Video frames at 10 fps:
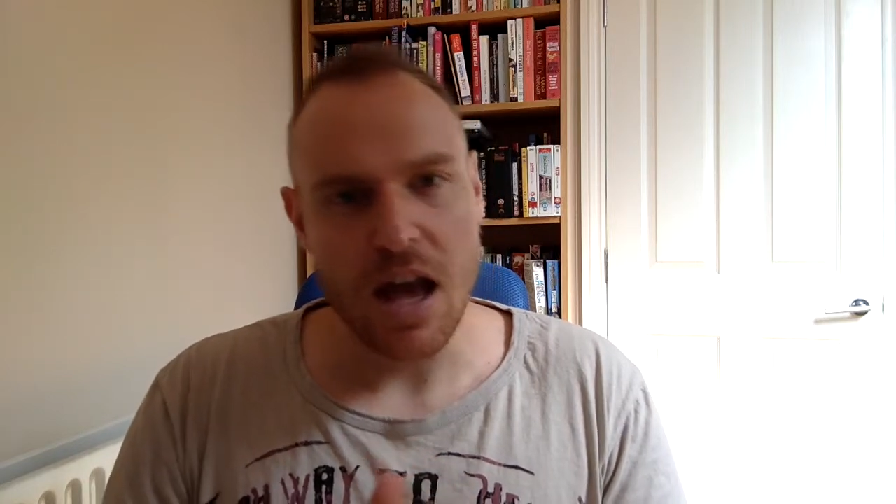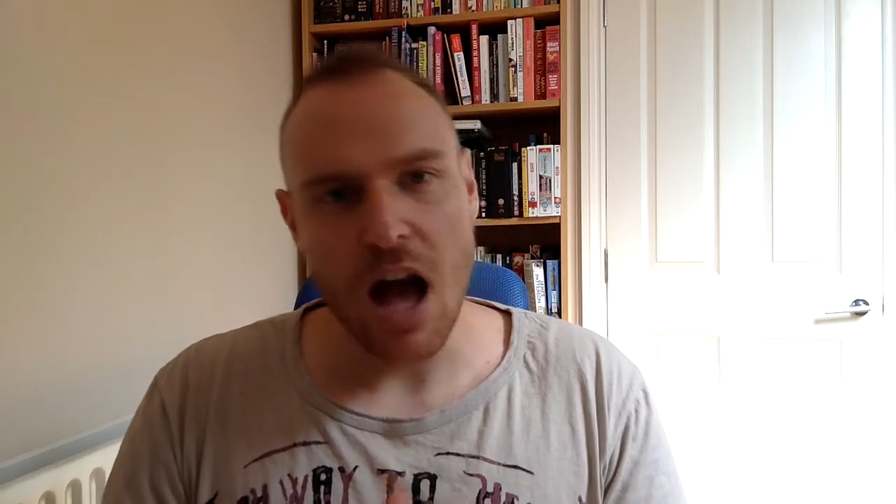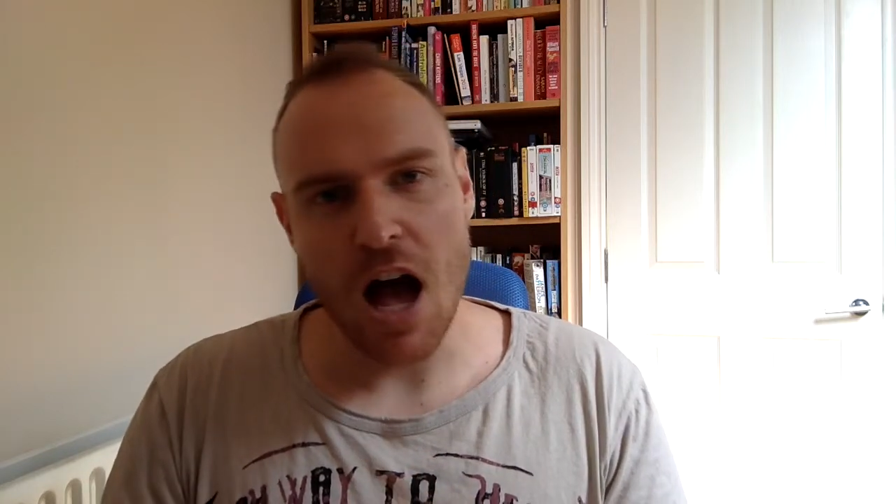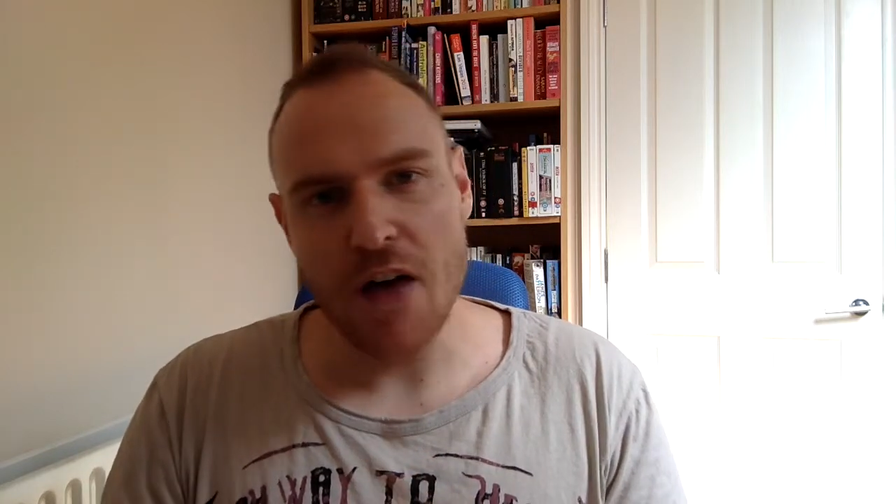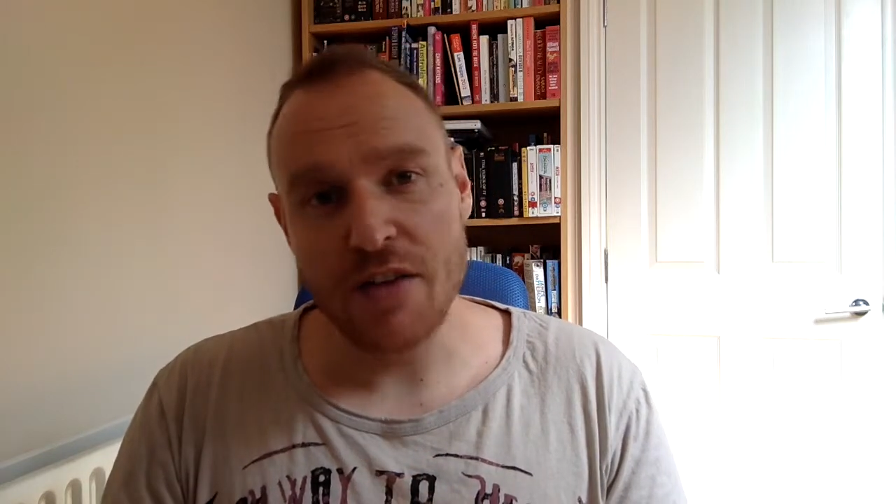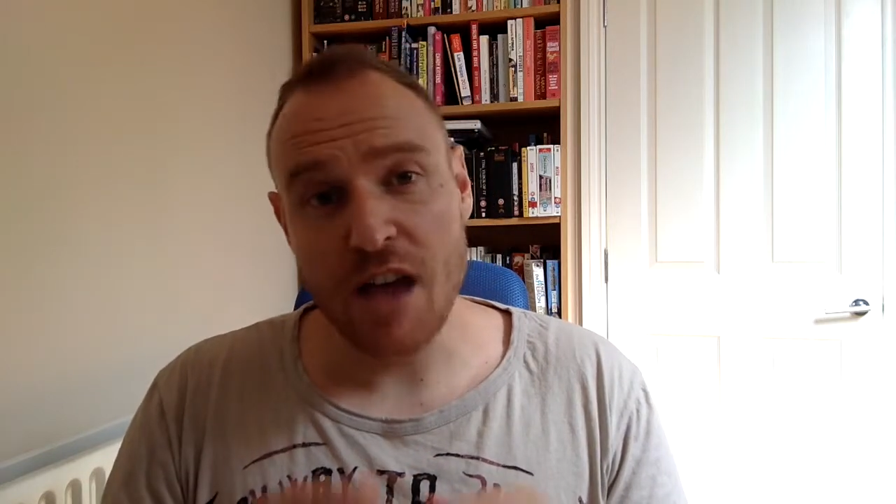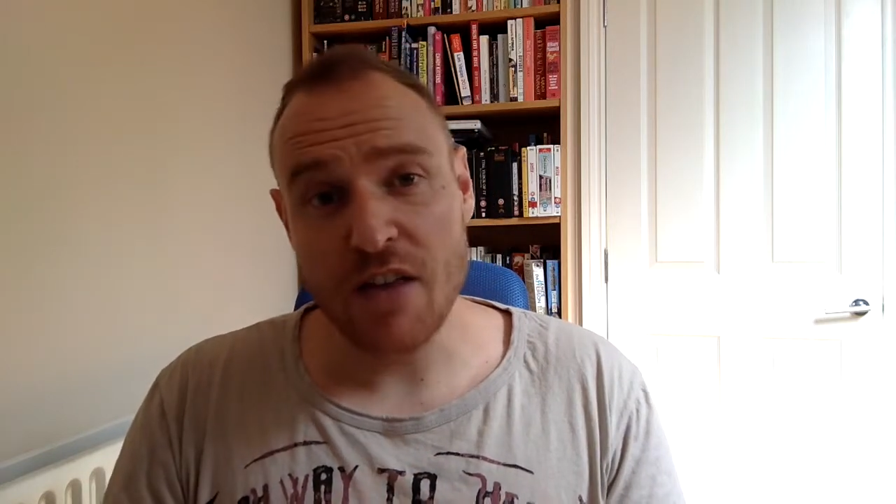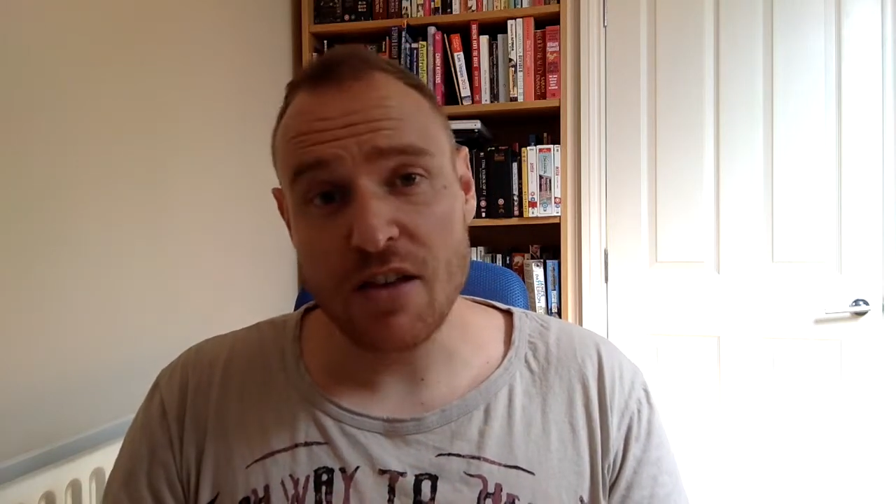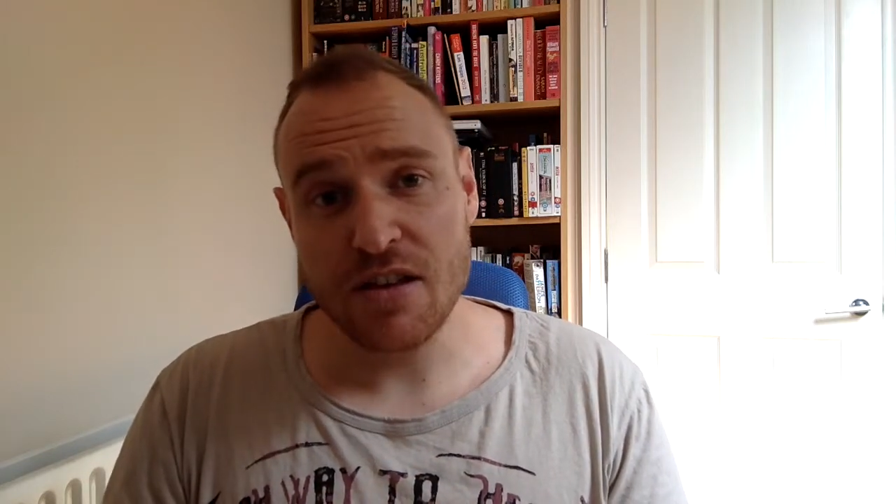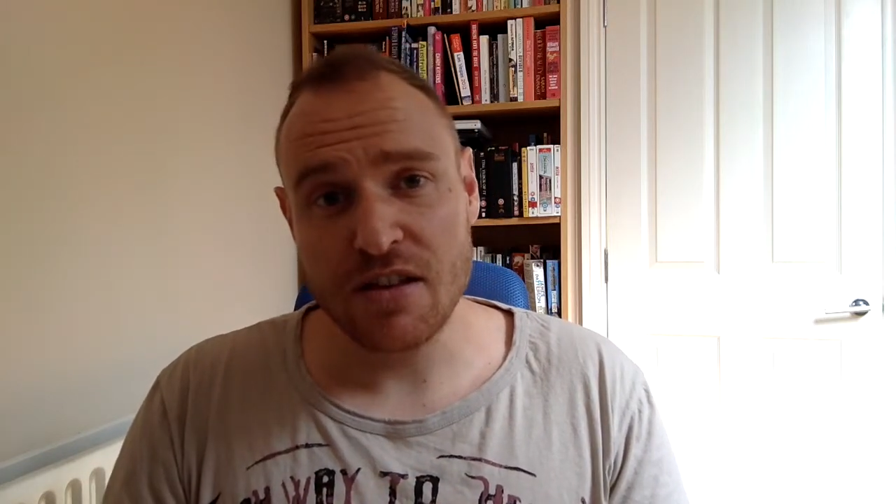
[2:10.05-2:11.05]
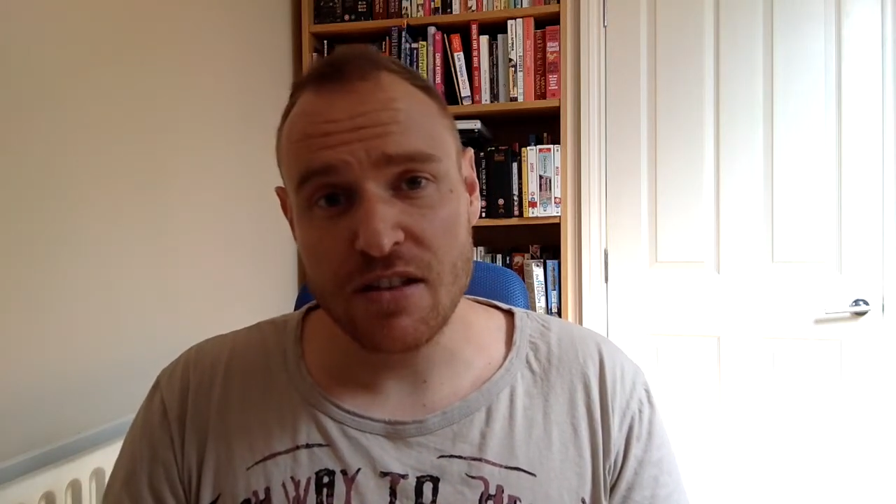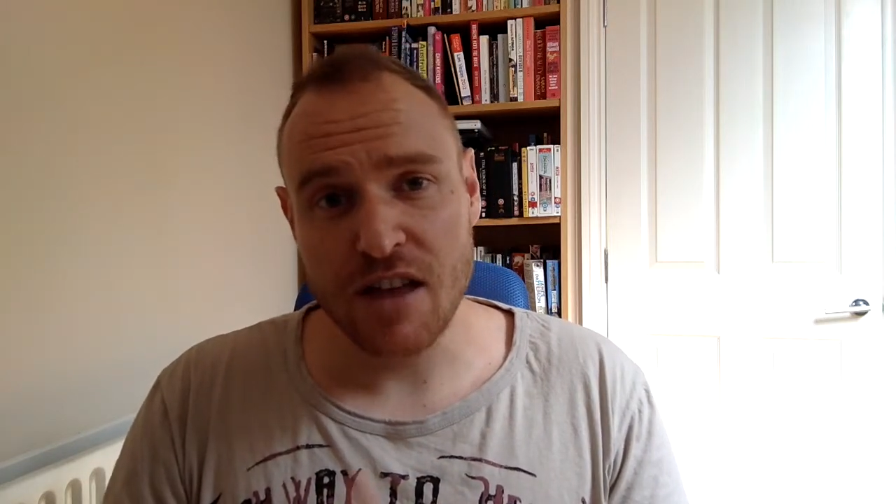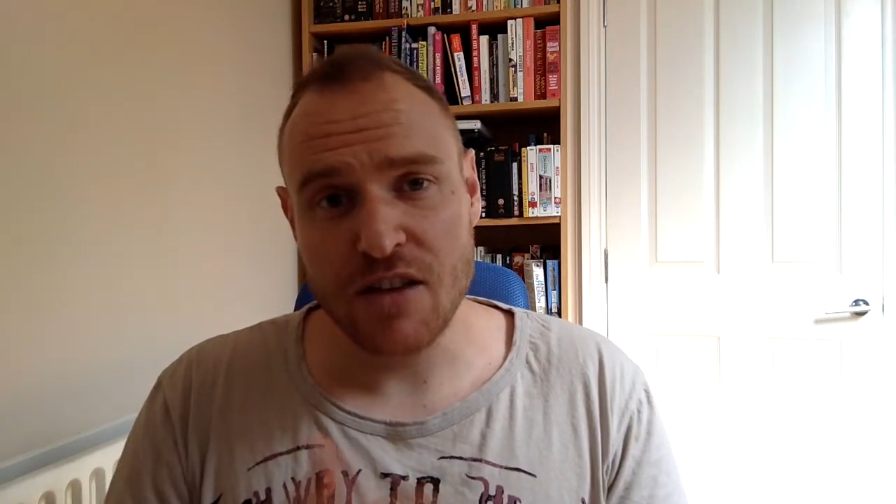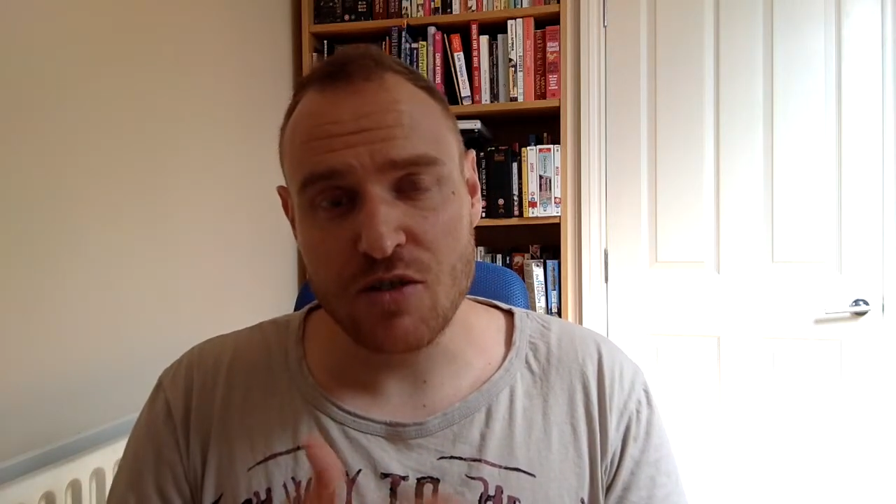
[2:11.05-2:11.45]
The other